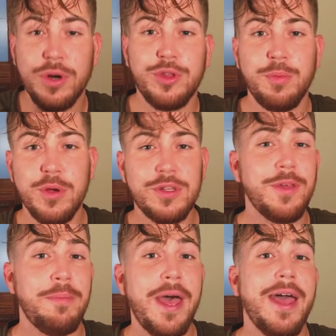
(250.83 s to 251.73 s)
I worked through
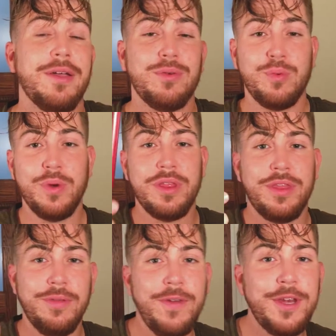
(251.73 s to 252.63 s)
most of the back
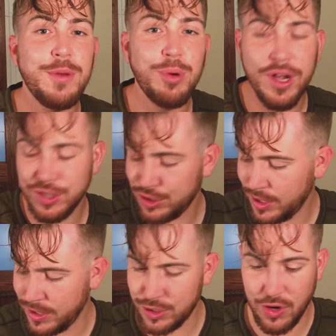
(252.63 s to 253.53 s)
with the vented
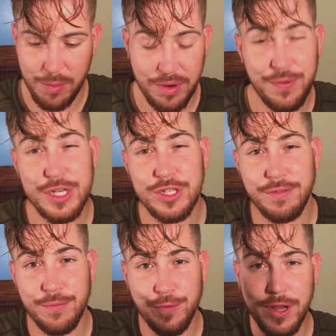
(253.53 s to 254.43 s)
brush, and so now I'm going to finish
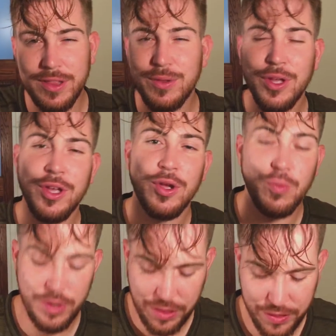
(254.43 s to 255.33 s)
off the front
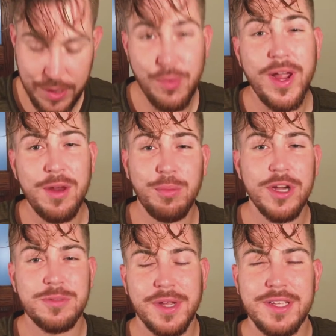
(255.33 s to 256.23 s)
with the round
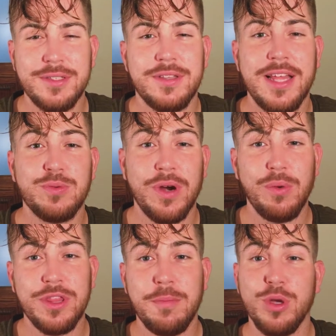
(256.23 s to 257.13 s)
brush, because that's
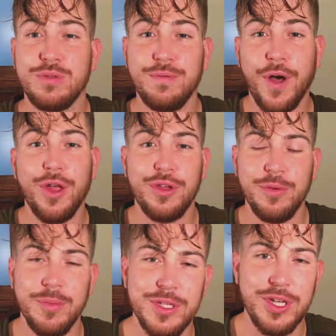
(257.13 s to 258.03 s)
where I want the most
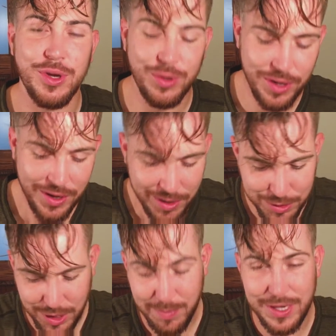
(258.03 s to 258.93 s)
volume. And so I'm
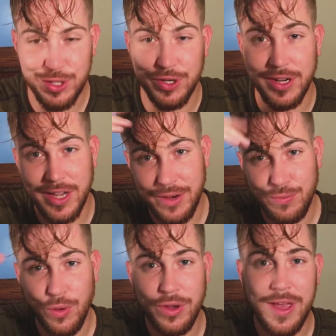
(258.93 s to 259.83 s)
just going to make sure and kind
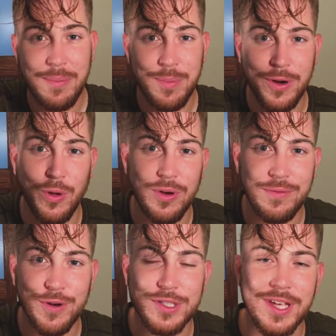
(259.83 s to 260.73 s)
of roll it up and hold
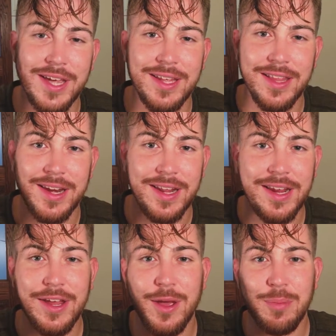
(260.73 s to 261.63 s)
it for a second, let it
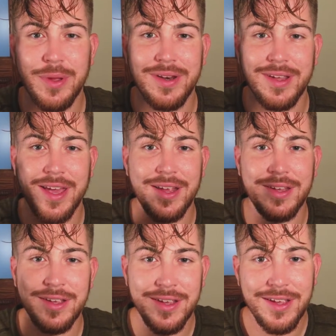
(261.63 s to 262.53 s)
heat up, and
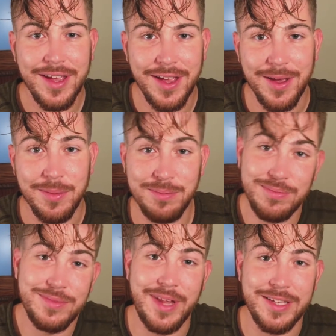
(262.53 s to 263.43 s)
kind
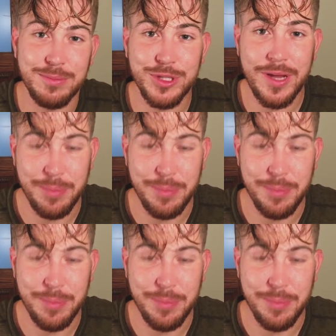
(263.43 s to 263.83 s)
of take some